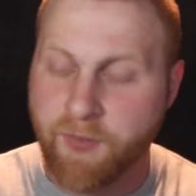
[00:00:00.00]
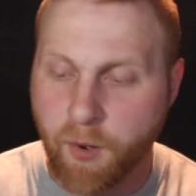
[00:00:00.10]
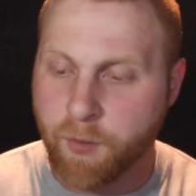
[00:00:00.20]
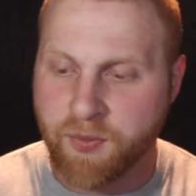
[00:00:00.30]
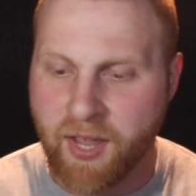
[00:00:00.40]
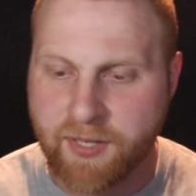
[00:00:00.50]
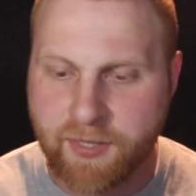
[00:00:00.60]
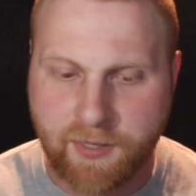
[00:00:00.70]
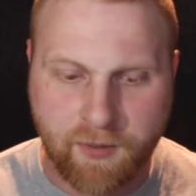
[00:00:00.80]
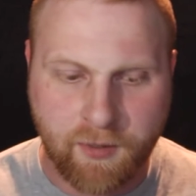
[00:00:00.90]
No,
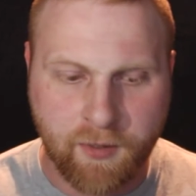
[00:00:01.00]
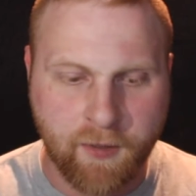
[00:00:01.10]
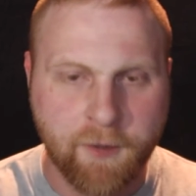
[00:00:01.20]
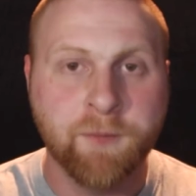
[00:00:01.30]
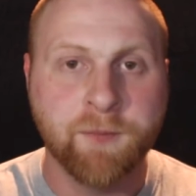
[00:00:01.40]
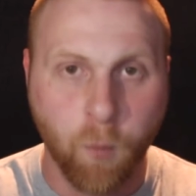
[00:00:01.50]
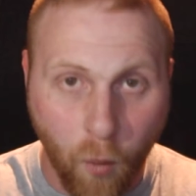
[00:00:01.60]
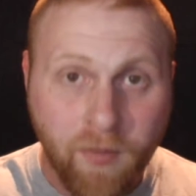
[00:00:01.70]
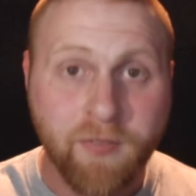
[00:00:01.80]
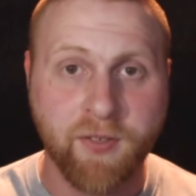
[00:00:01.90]
that
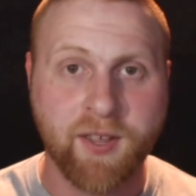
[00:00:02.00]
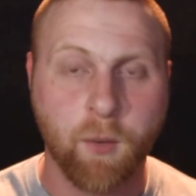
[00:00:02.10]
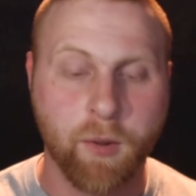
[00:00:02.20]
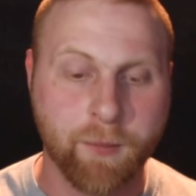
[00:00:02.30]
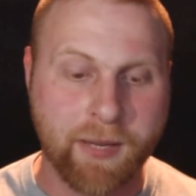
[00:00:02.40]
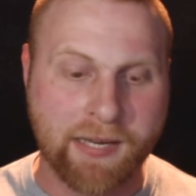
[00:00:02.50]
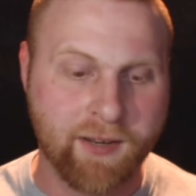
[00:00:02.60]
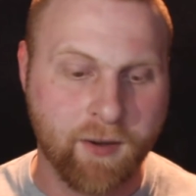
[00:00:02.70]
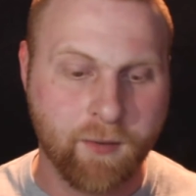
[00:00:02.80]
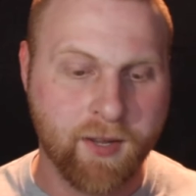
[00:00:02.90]
if one thing I want to
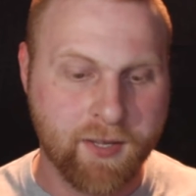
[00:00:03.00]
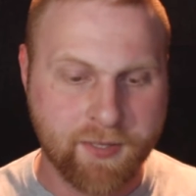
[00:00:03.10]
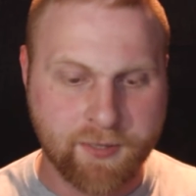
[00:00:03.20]
make clear